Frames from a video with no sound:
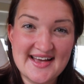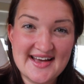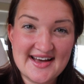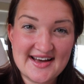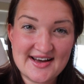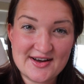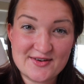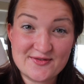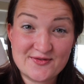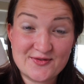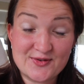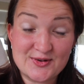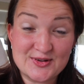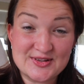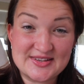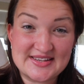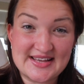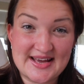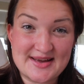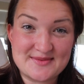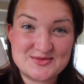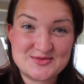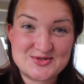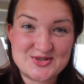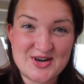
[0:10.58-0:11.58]
a
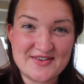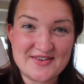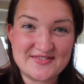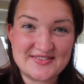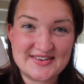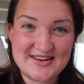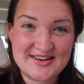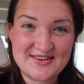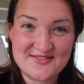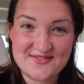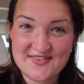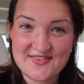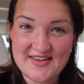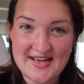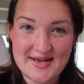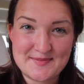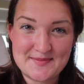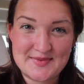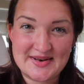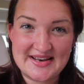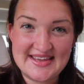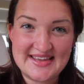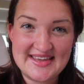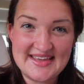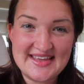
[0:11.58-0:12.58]
full-time traveling
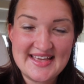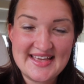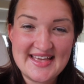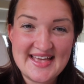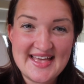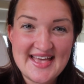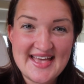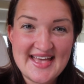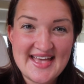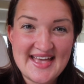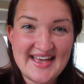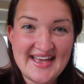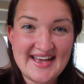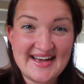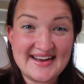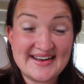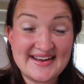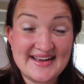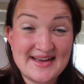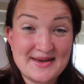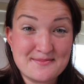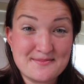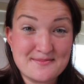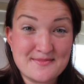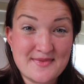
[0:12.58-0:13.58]
family, and
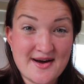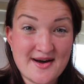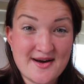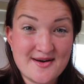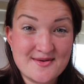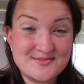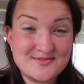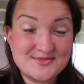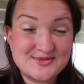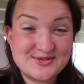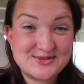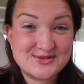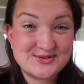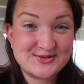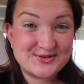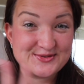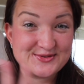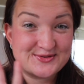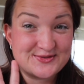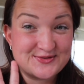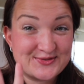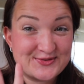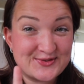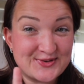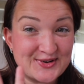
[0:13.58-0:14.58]
I'm mom to
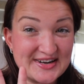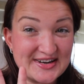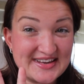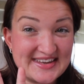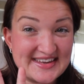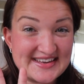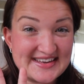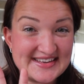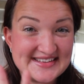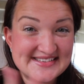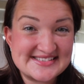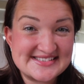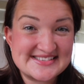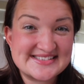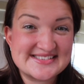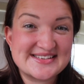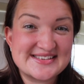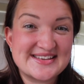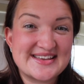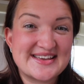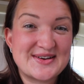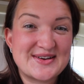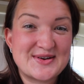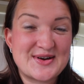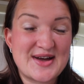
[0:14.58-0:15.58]
4 kids,
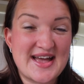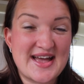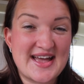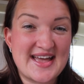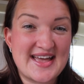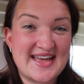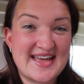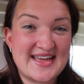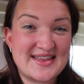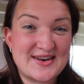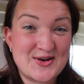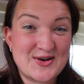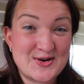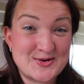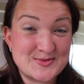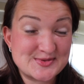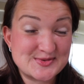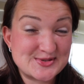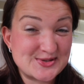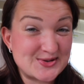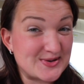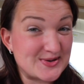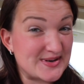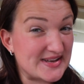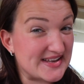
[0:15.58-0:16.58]
and
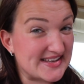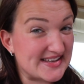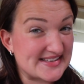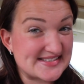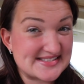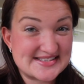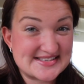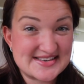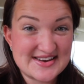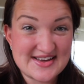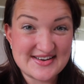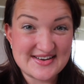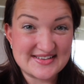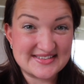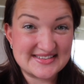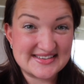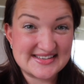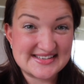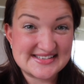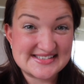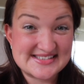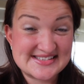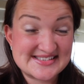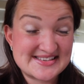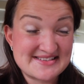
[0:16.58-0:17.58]
homeschooling is not
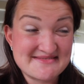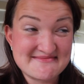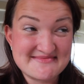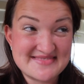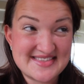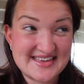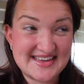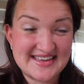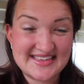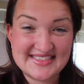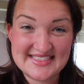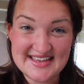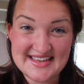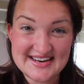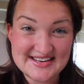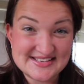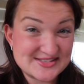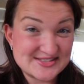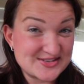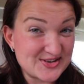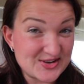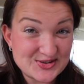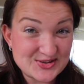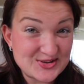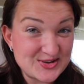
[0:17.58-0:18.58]
something that is
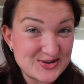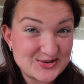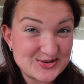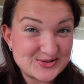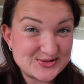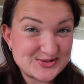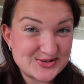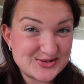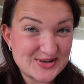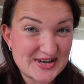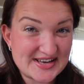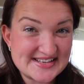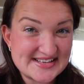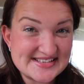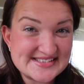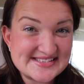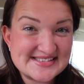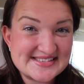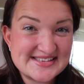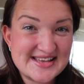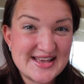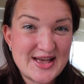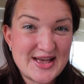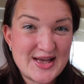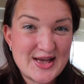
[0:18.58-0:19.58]
not new to
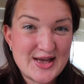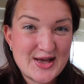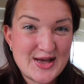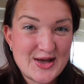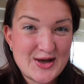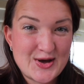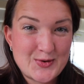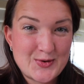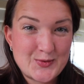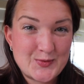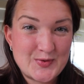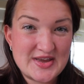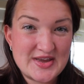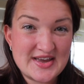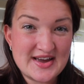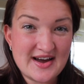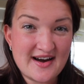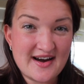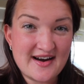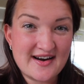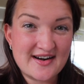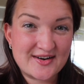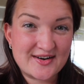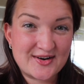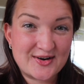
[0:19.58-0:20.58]
us. We
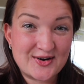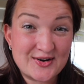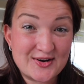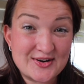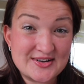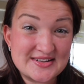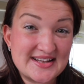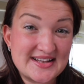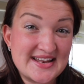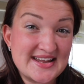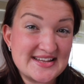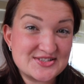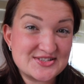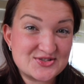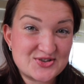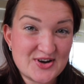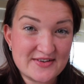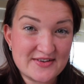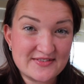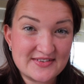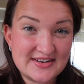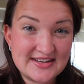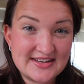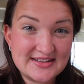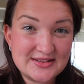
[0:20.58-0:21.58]
are currently
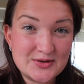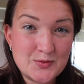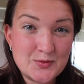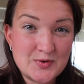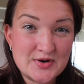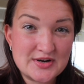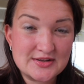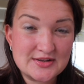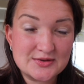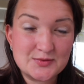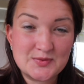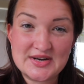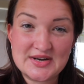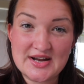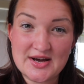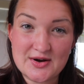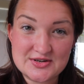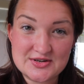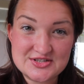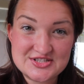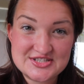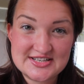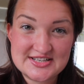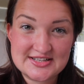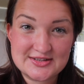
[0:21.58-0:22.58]
traveling the world with
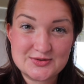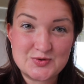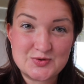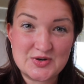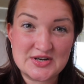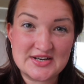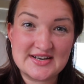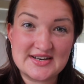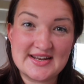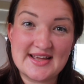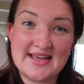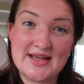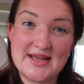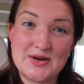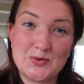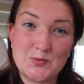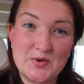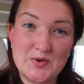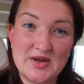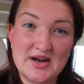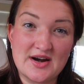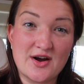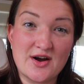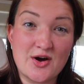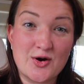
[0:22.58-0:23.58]
our children and
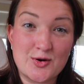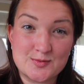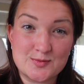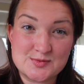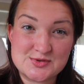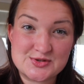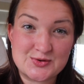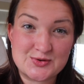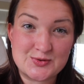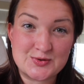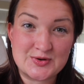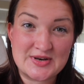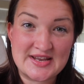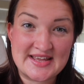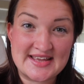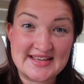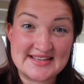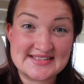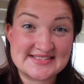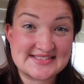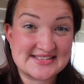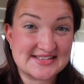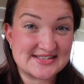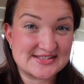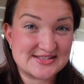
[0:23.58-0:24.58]
we are homeschooling
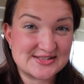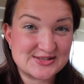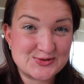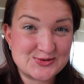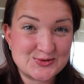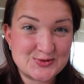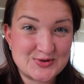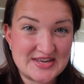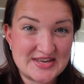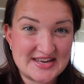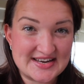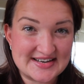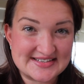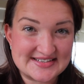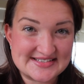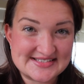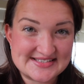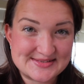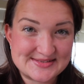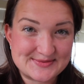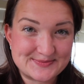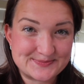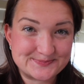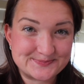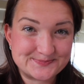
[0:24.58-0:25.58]
since 2
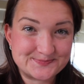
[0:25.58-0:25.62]
years.